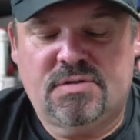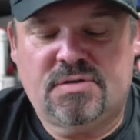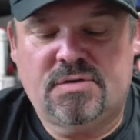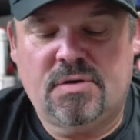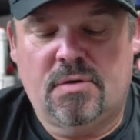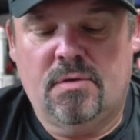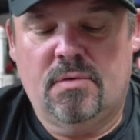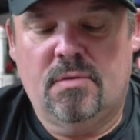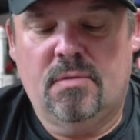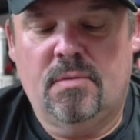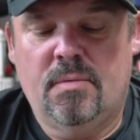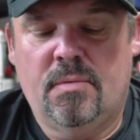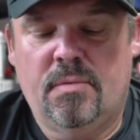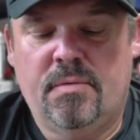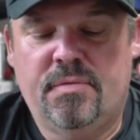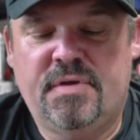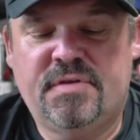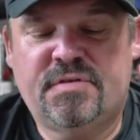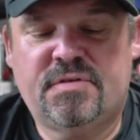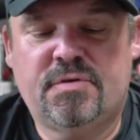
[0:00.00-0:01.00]
So
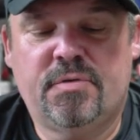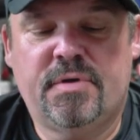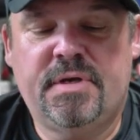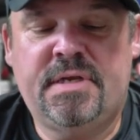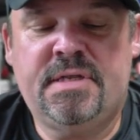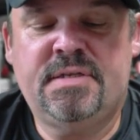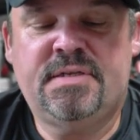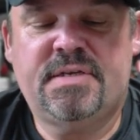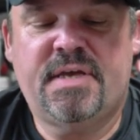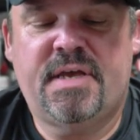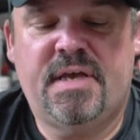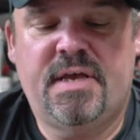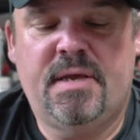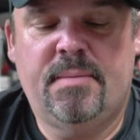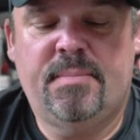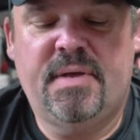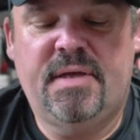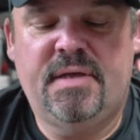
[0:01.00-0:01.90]
this green tape,